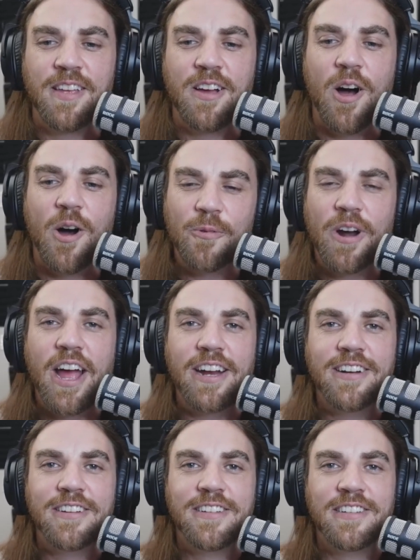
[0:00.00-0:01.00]
All right,
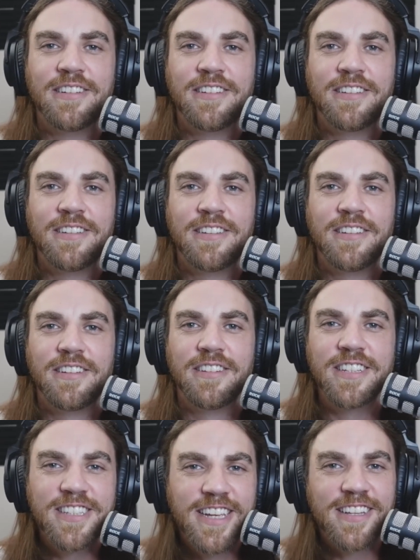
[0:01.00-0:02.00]

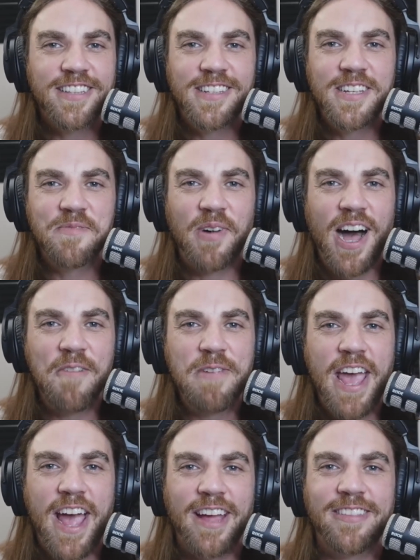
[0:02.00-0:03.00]
let's get to these
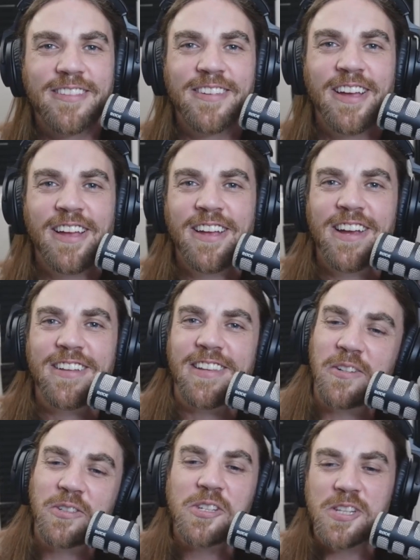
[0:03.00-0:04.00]
Bobcats. It's
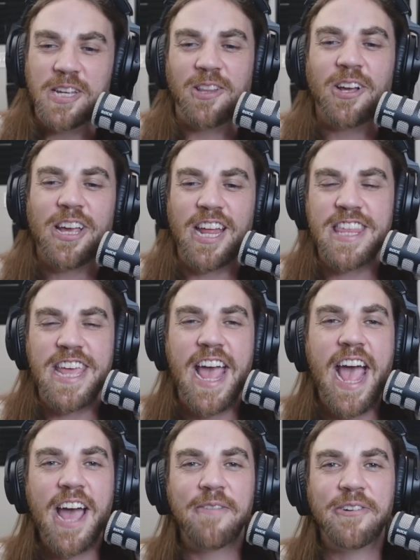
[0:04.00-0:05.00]
interesting looking at the
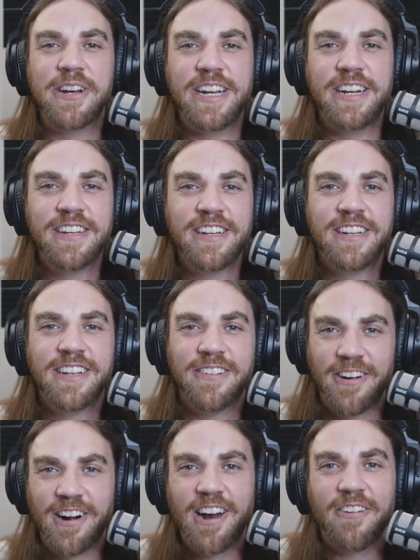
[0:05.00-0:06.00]
ad read
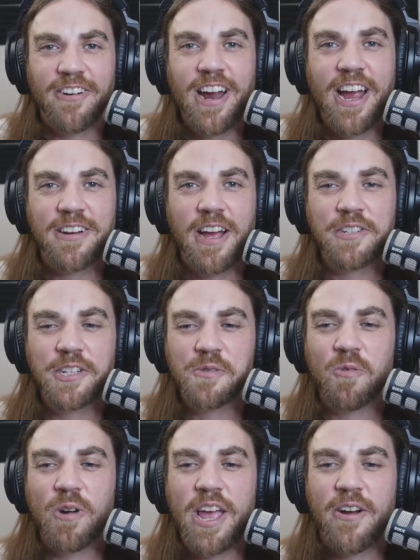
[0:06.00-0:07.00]
I've just
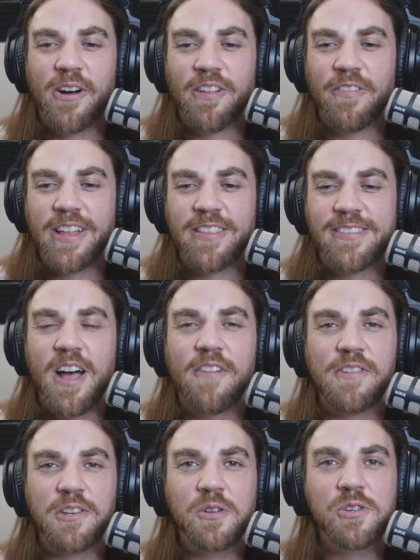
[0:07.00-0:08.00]
read all of that
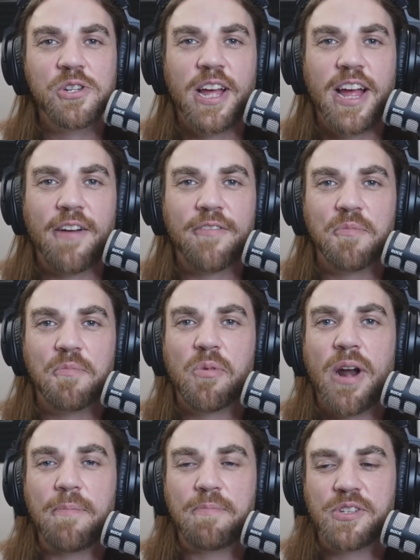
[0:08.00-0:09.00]
stuff, and usually I have some
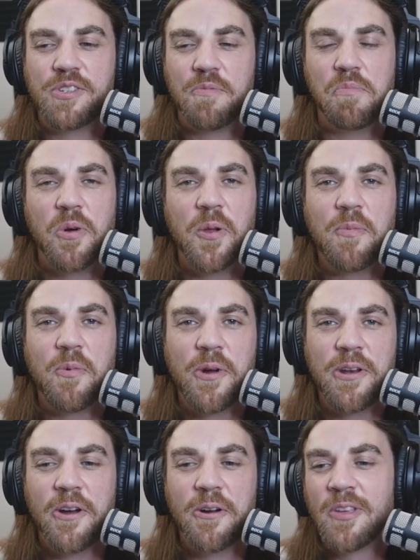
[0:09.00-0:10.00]
prep, just some bullet
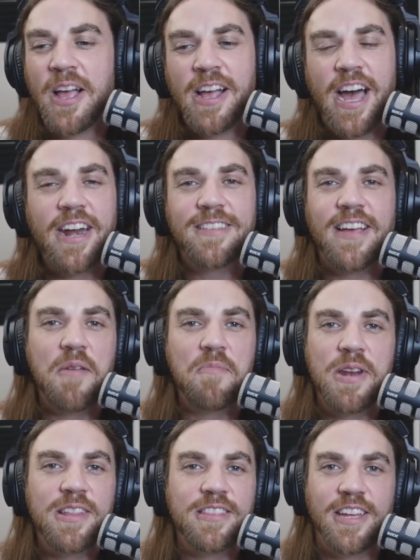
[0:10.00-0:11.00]
point notes. I didn't type
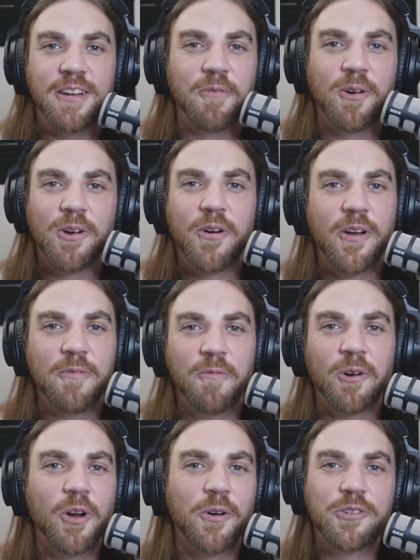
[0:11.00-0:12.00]
anything. We're
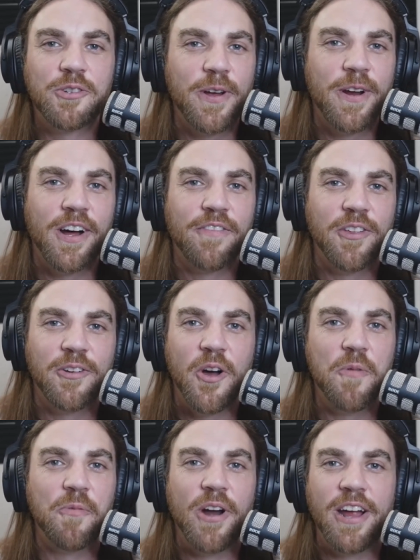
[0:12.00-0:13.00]
going straight off the
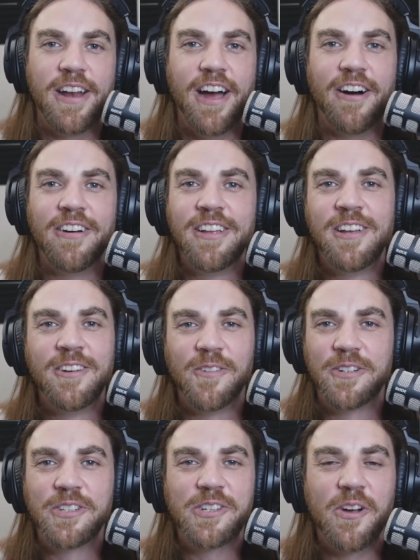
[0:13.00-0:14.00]
dome right now.
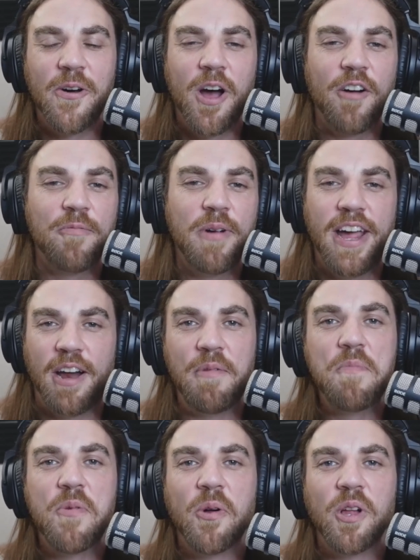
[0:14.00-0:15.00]
We're just going off my head. I
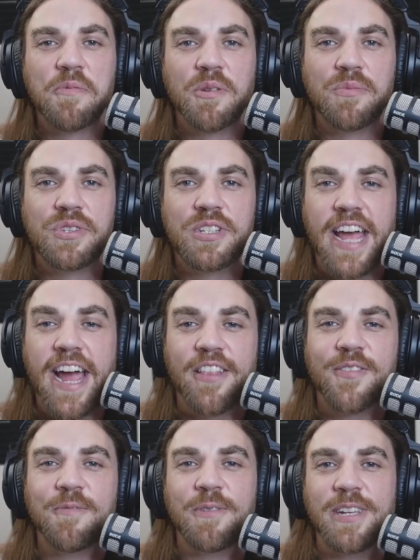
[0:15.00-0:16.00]
may pull up some
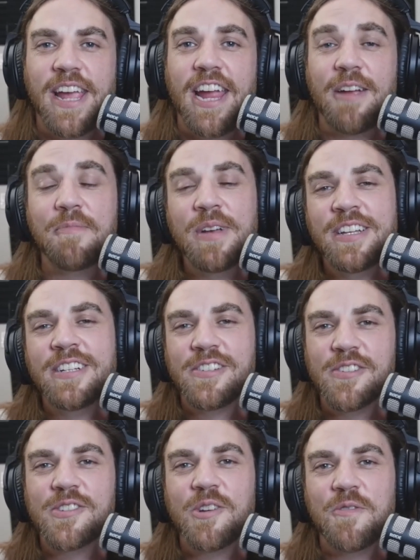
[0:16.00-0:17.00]
stats from the game
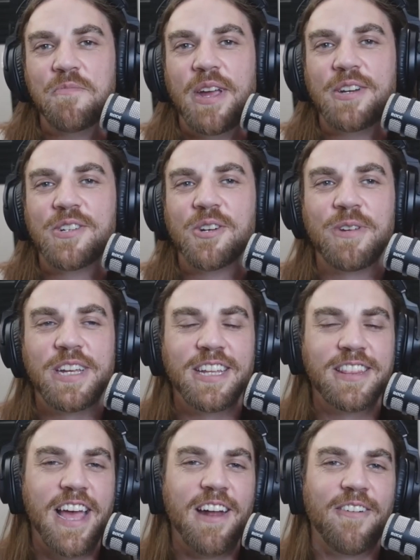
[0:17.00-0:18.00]
just so we make sure we
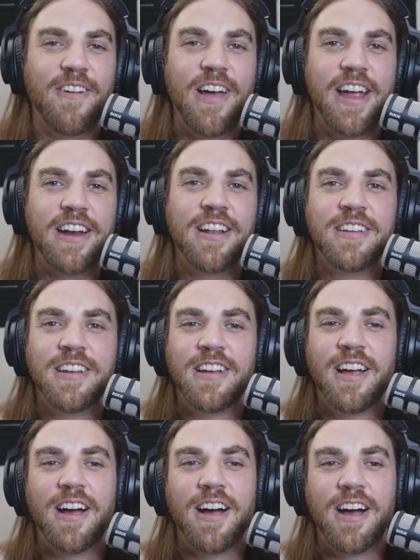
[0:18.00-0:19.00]
get that right.
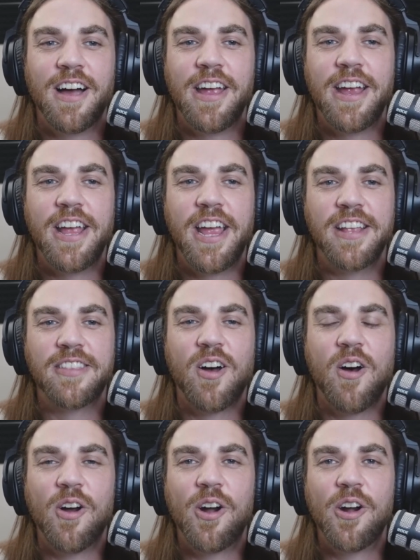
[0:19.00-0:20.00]
It's
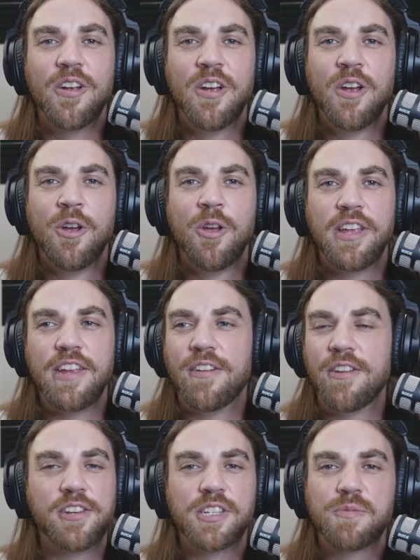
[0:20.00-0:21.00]
hard,
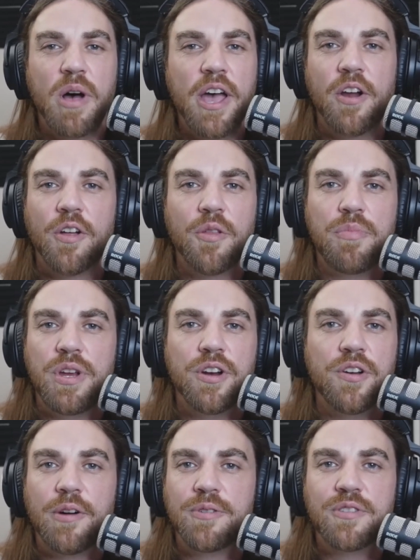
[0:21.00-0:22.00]
despite all the
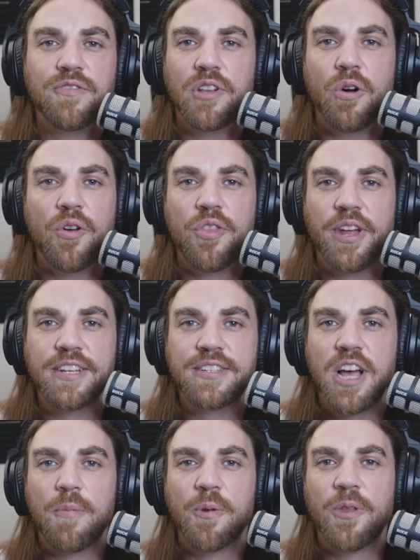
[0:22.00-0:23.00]
beer that was flowing the last
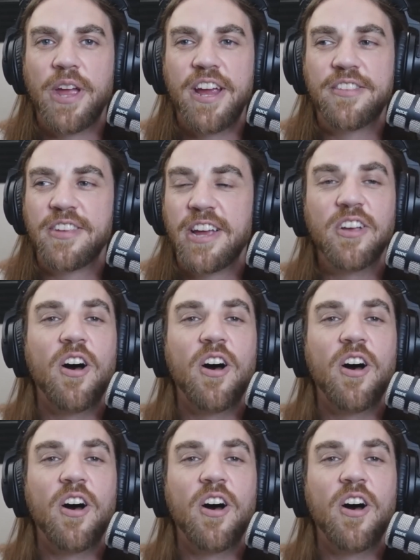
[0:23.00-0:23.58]
couple of days. It's